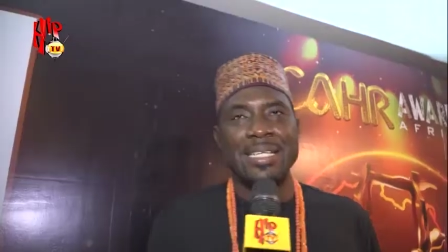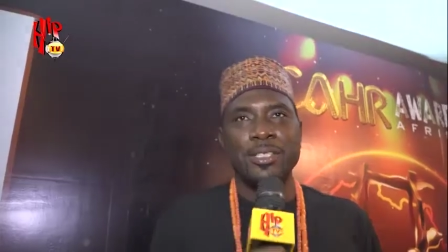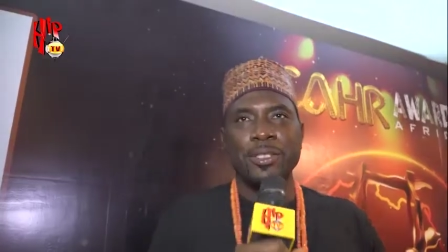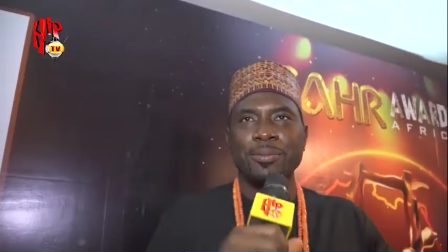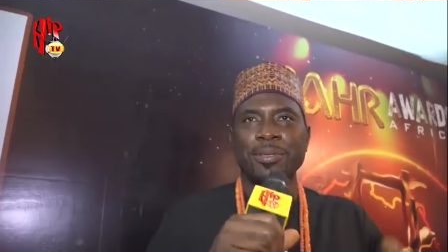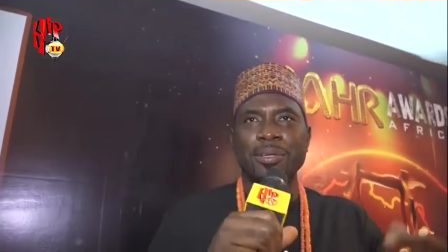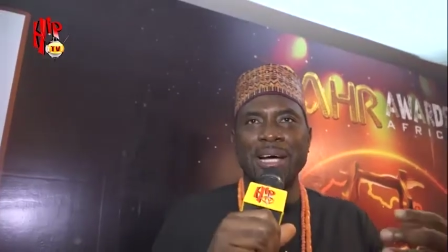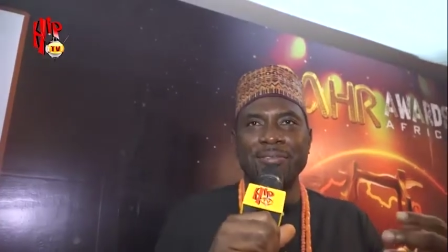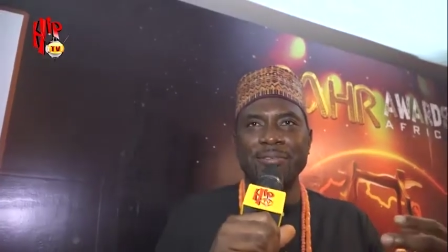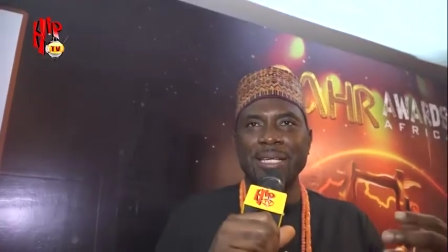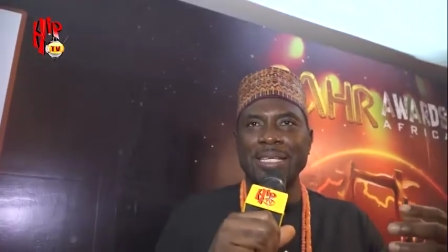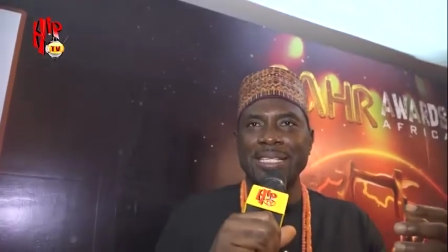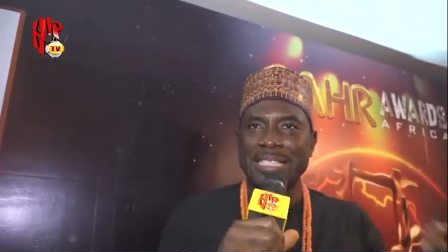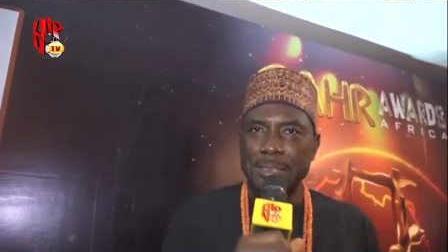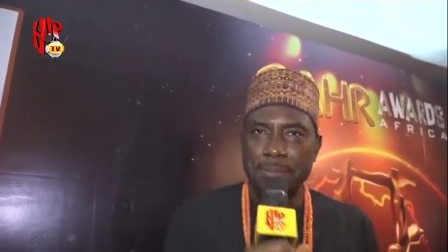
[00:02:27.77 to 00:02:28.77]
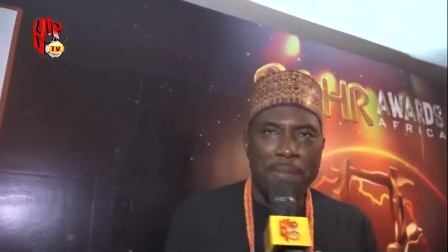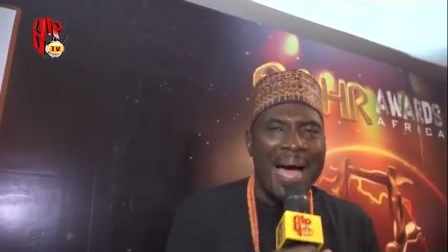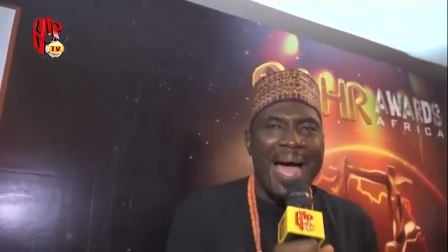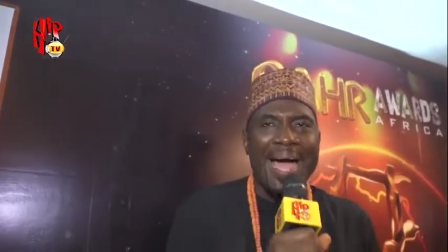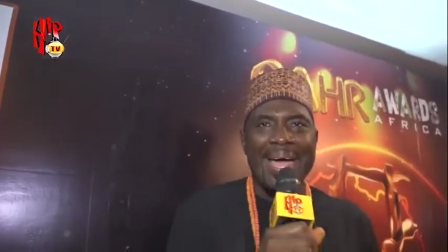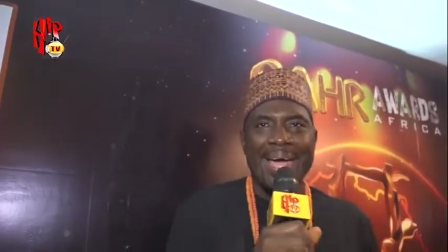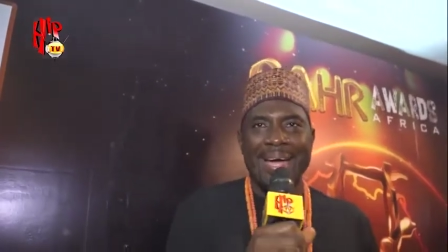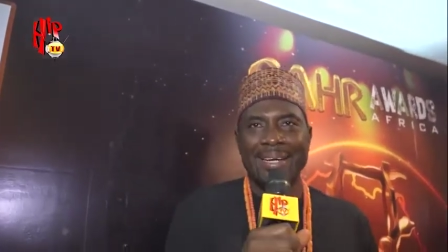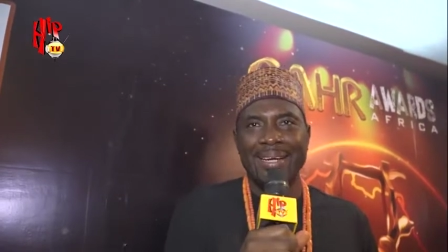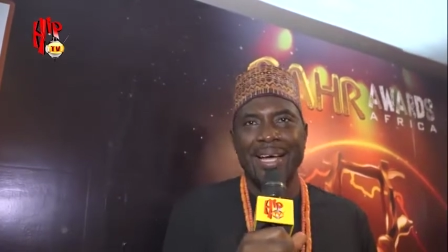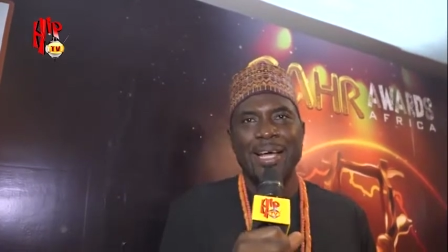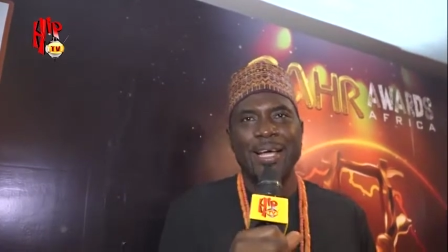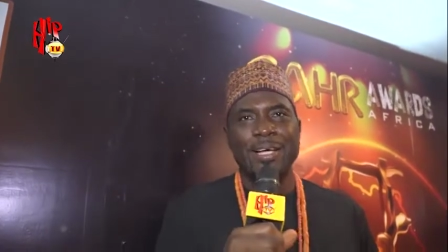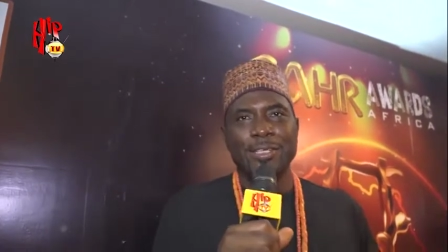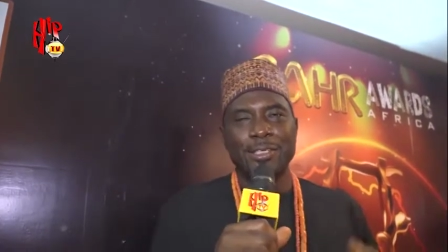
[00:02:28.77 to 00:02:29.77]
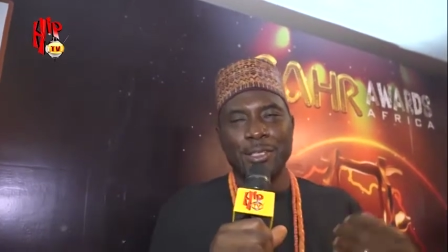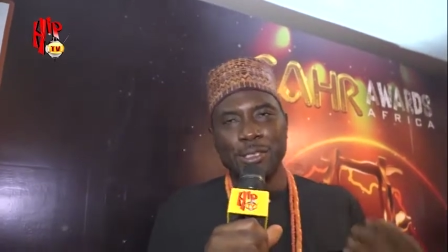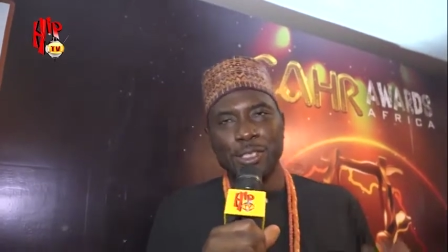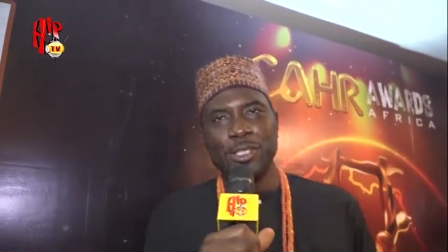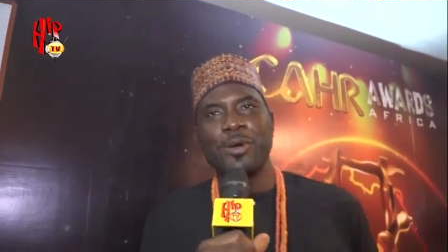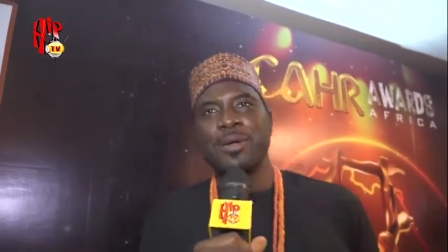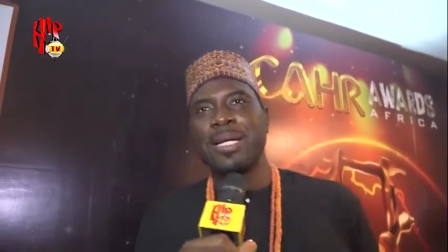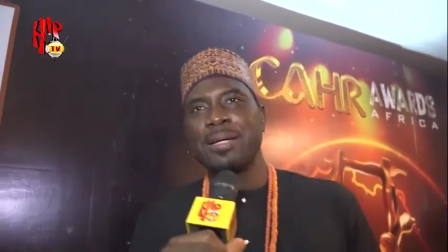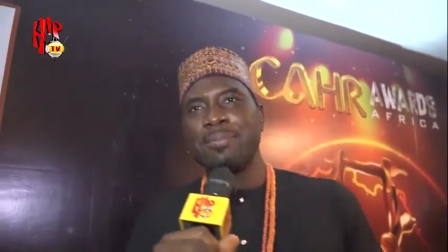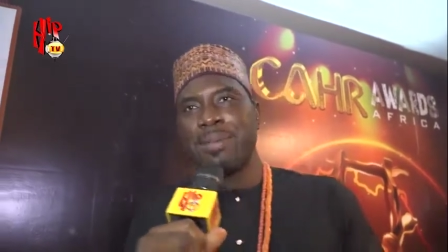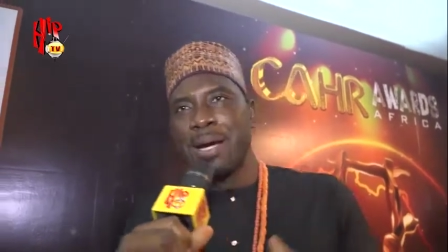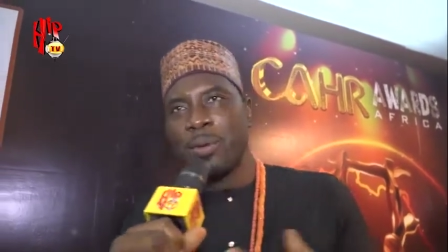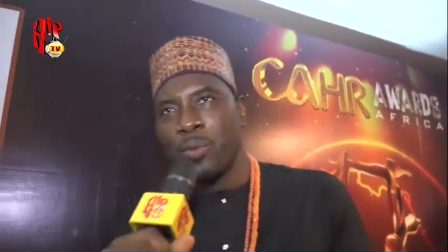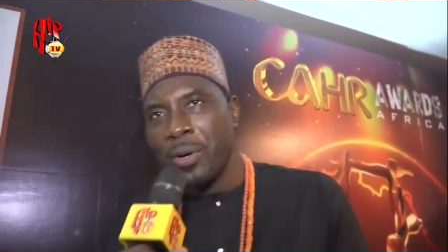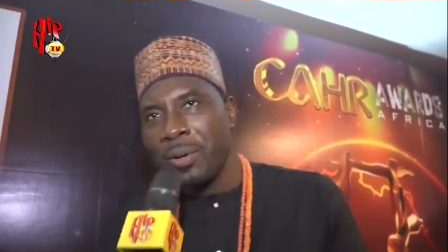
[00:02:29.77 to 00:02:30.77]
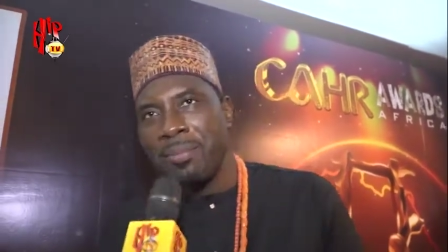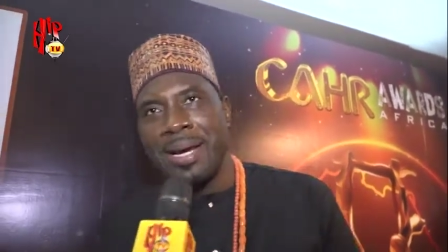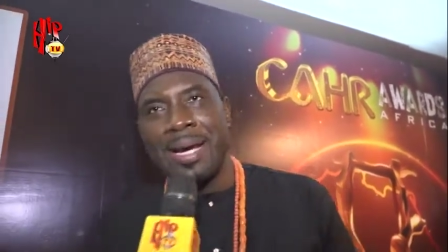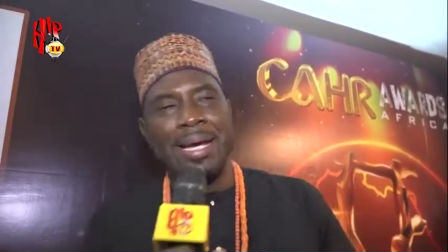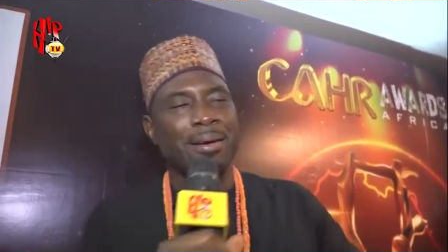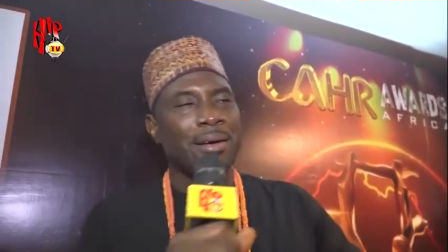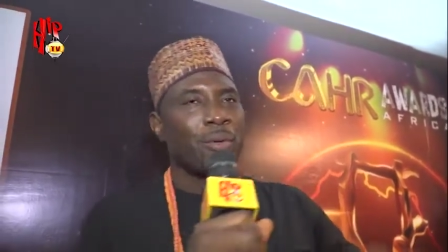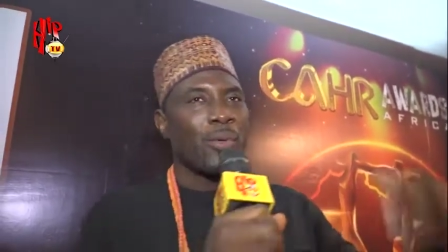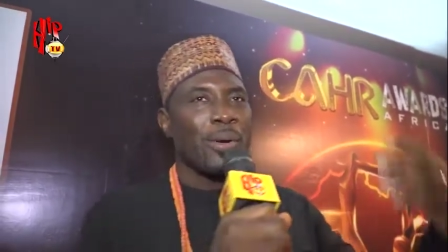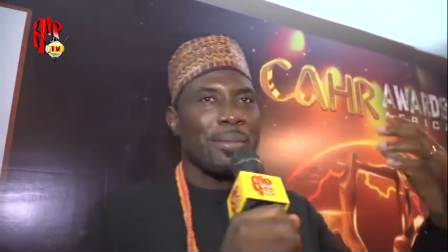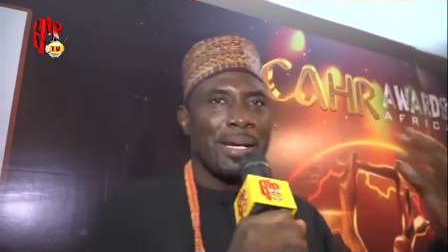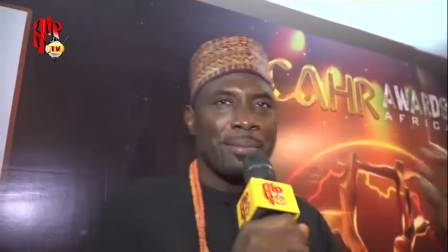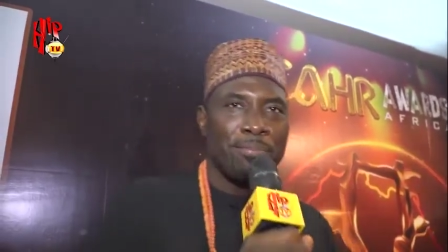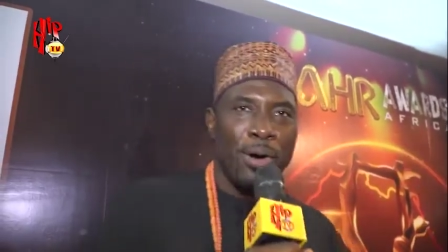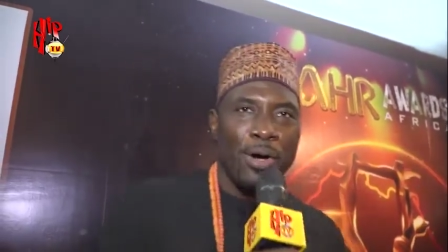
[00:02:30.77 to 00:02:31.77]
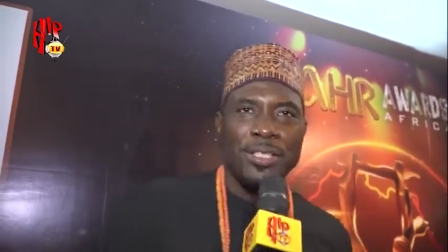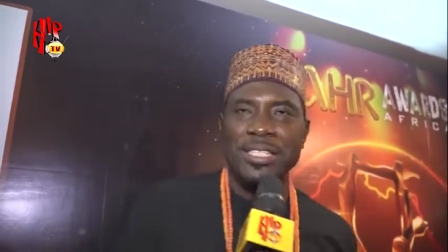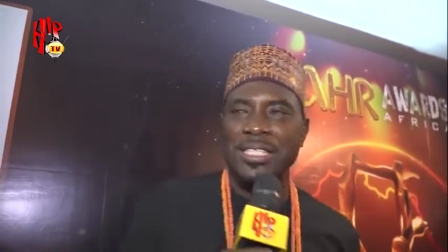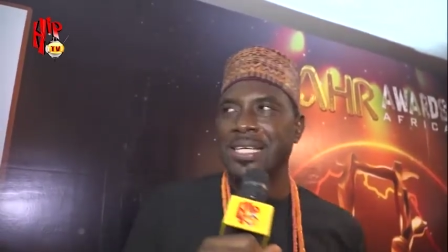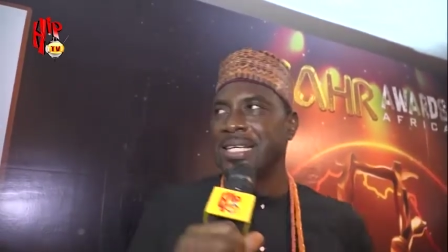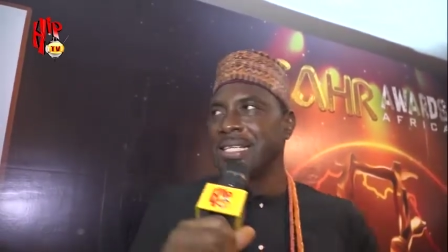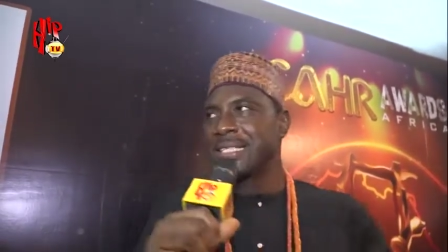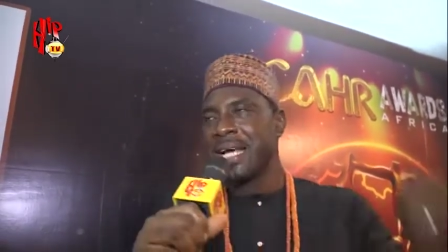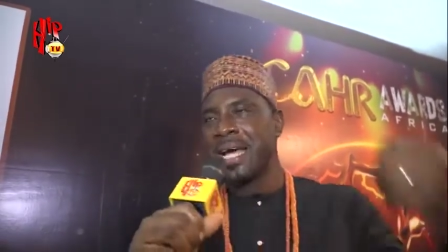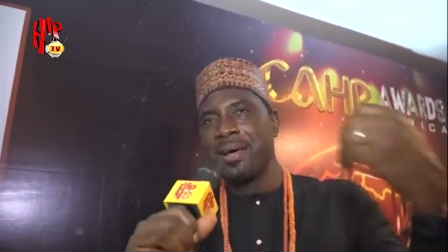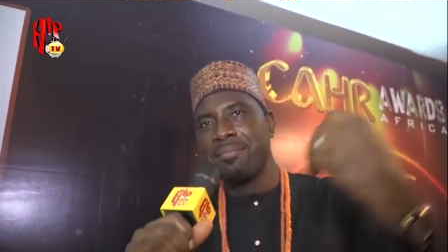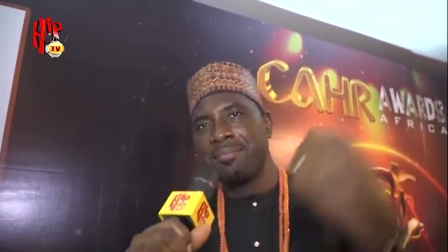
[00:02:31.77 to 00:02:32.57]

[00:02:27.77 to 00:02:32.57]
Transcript: and to have been inspired so strongly by women, women bosses,